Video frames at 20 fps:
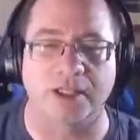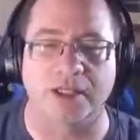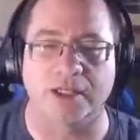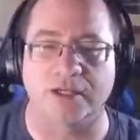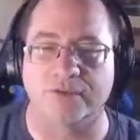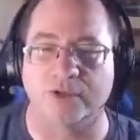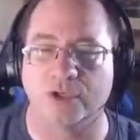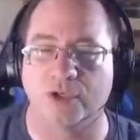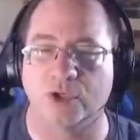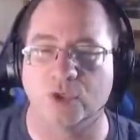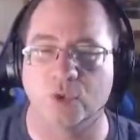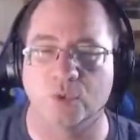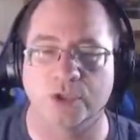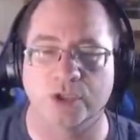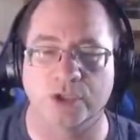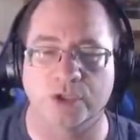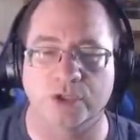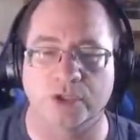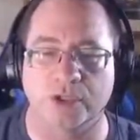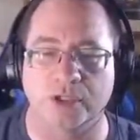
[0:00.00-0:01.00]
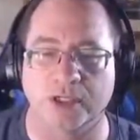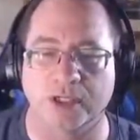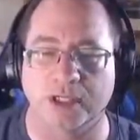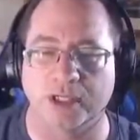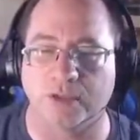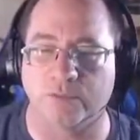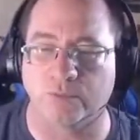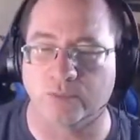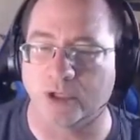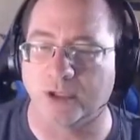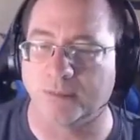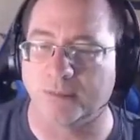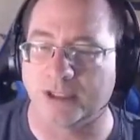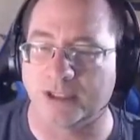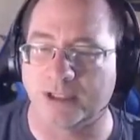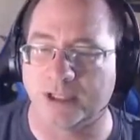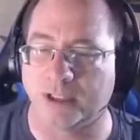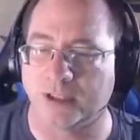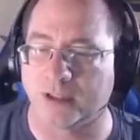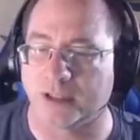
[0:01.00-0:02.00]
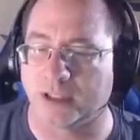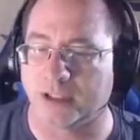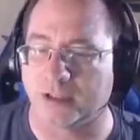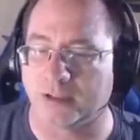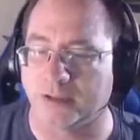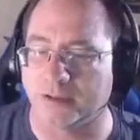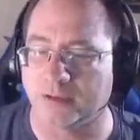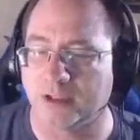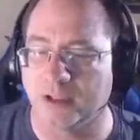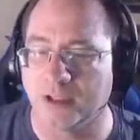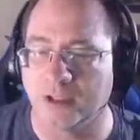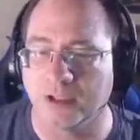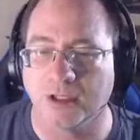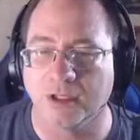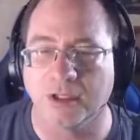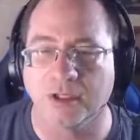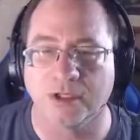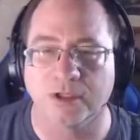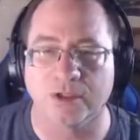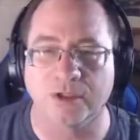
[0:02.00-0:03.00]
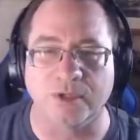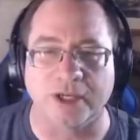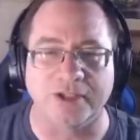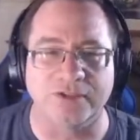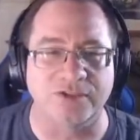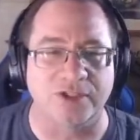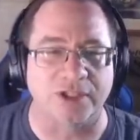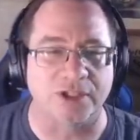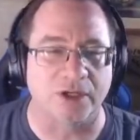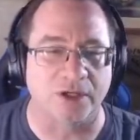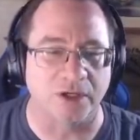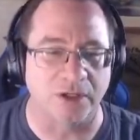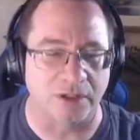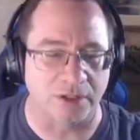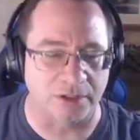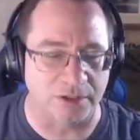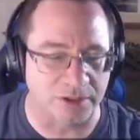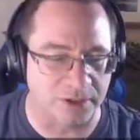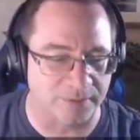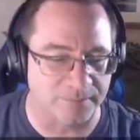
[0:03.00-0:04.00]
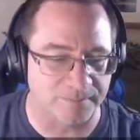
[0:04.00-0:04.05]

You never know when you're going to need raw materials. Ooh, I see cars.